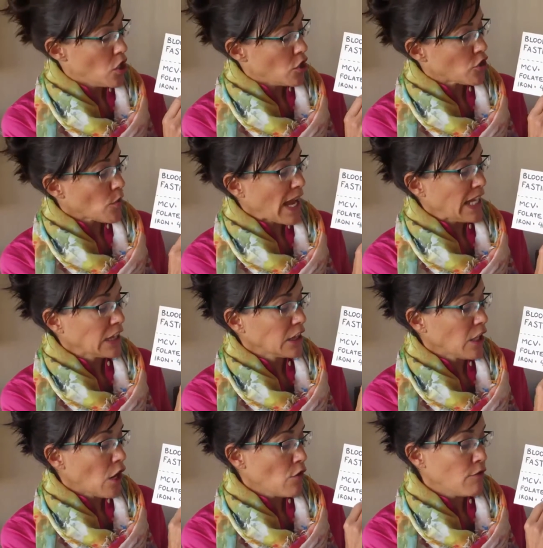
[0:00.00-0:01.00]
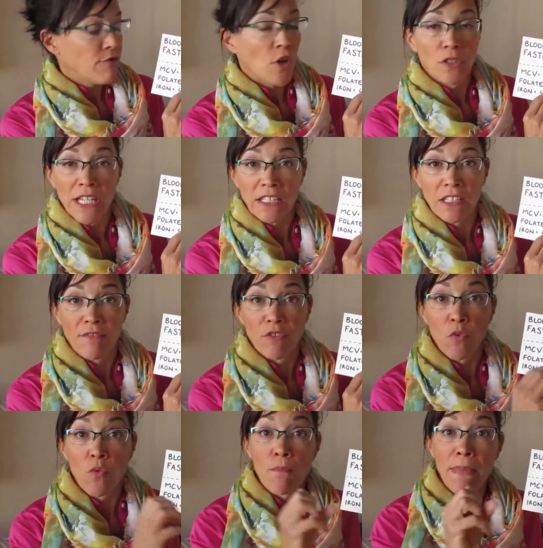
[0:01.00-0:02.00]
So a low folate
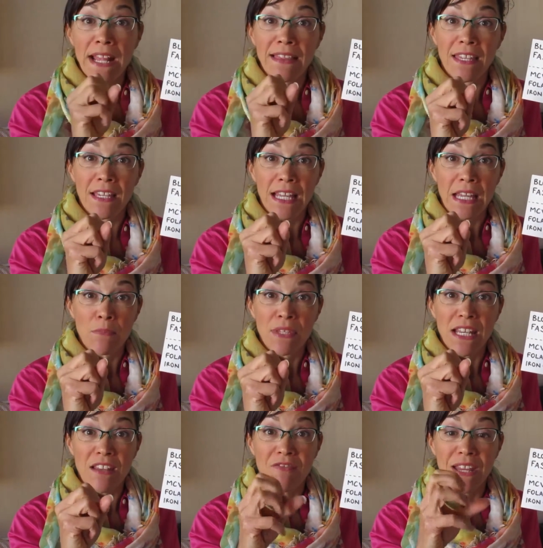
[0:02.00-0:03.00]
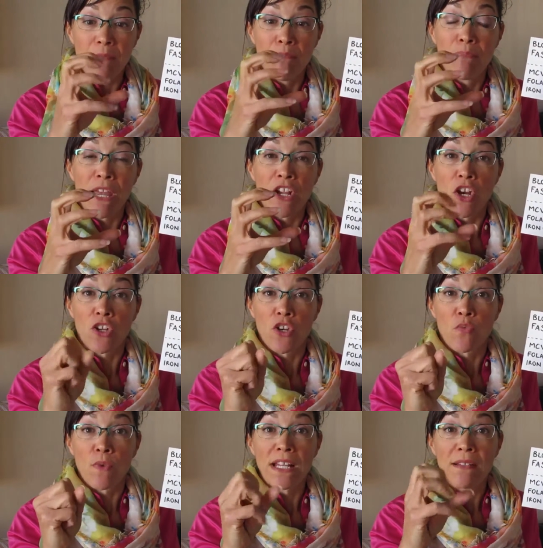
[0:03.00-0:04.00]
level will make the MCV bigger.
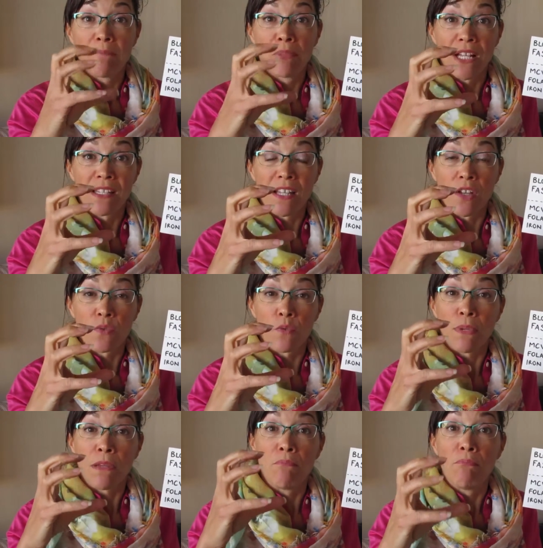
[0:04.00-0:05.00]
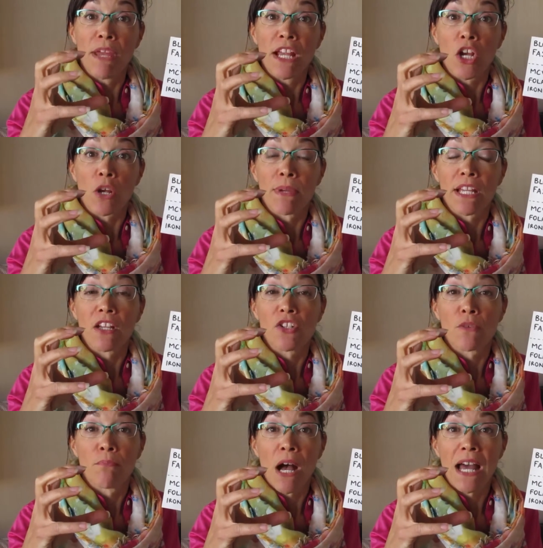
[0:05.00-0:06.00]
Your red blood cells will be bigger
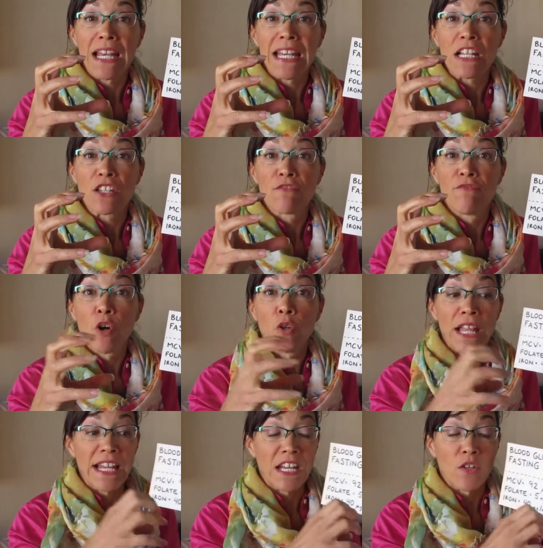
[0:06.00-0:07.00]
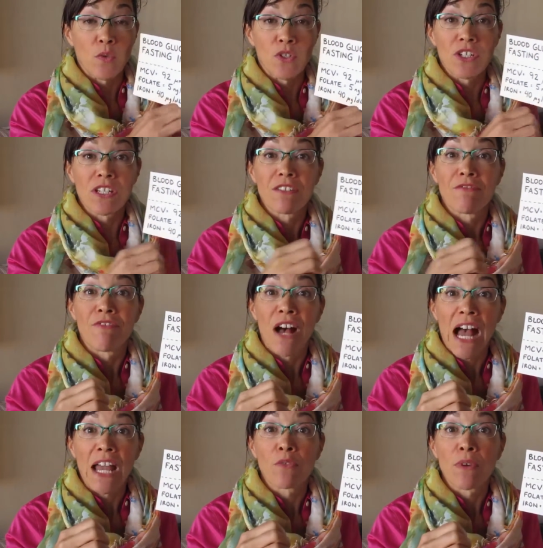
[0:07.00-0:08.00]
because your body needs folate in order to
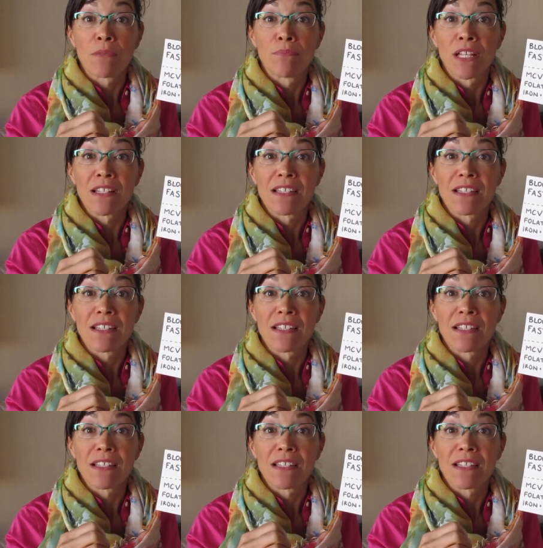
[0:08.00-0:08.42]
divide red blood